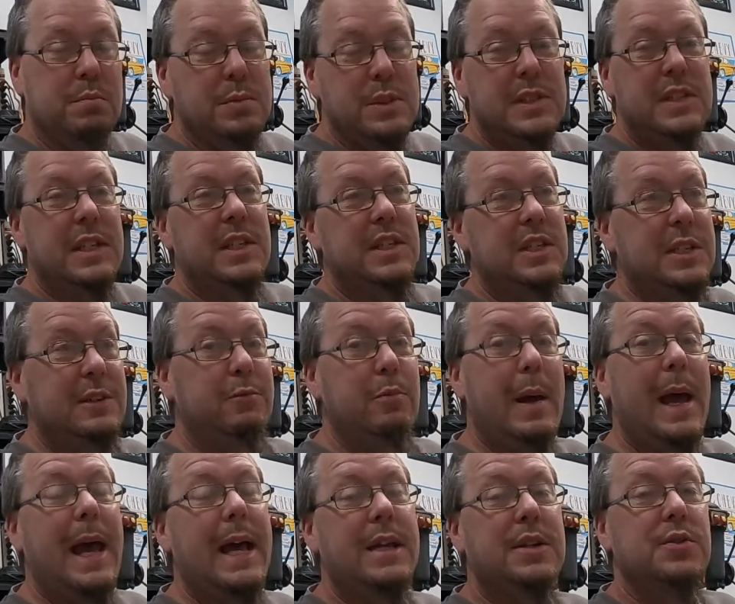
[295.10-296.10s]
stick shift
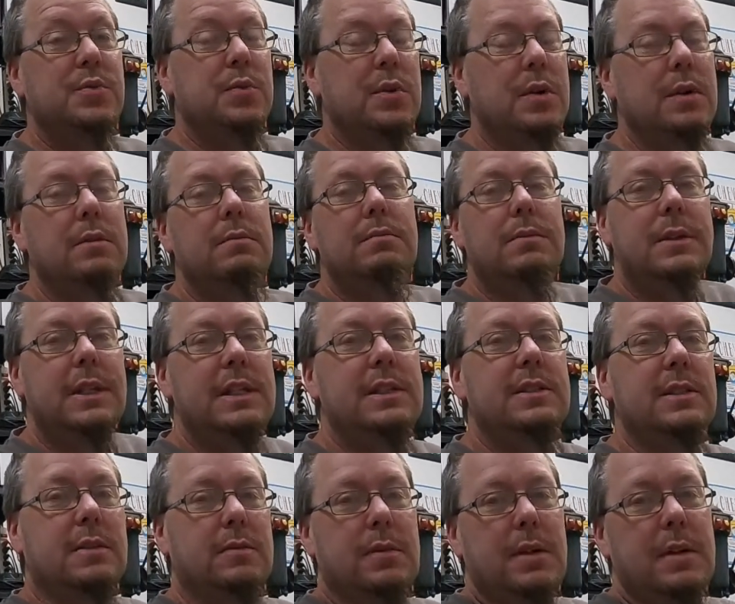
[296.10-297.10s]
package work
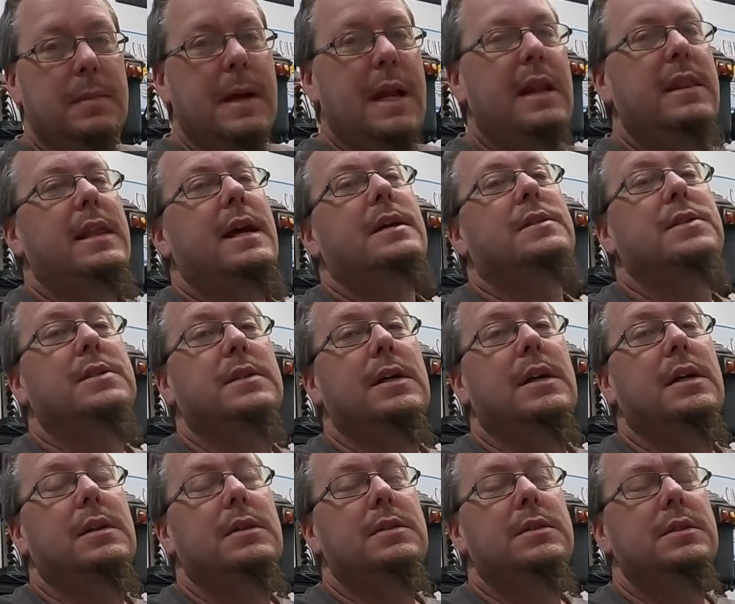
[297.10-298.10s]
it's going to run about
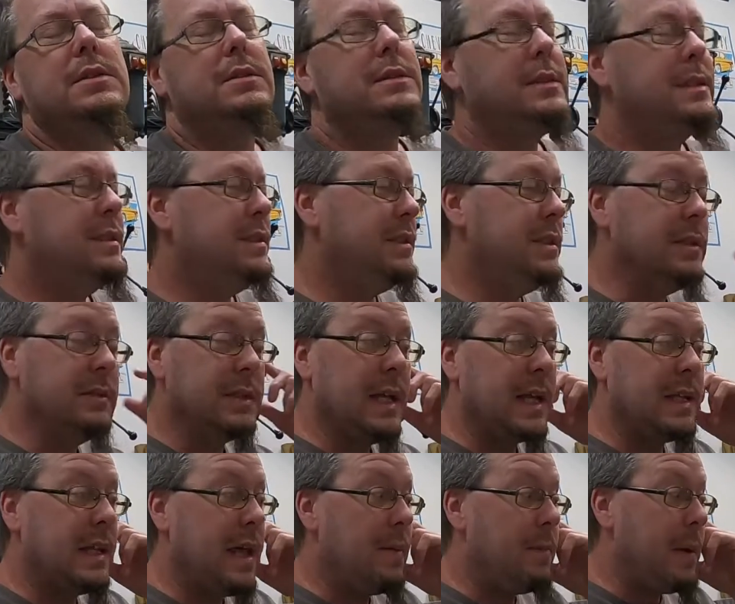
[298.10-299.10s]
$1,000. Still
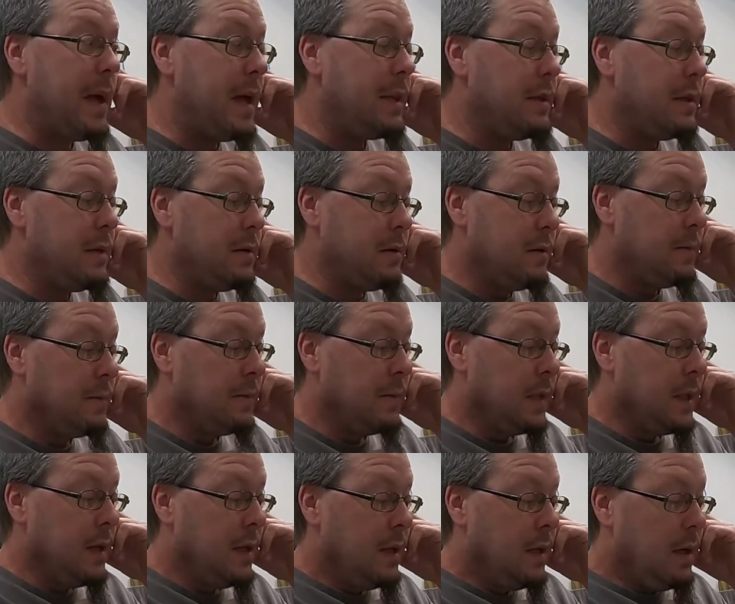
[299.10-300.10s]
not that bad
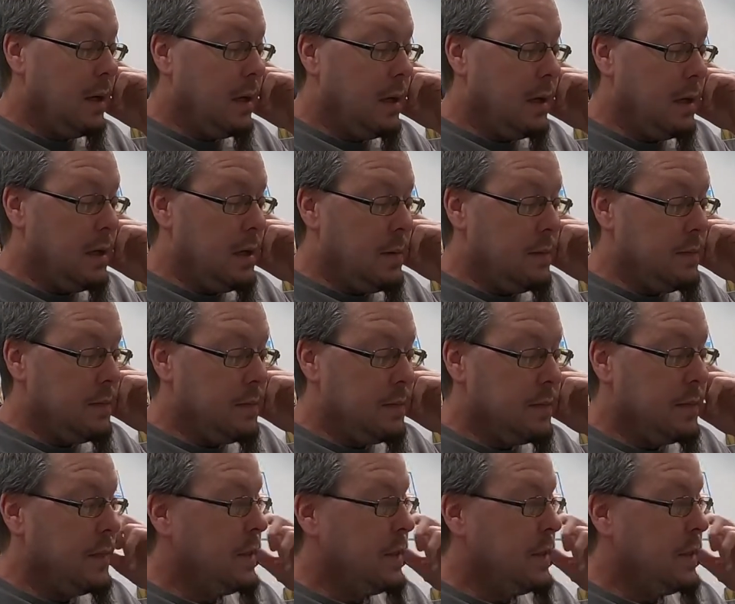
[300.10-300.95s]
though. Um,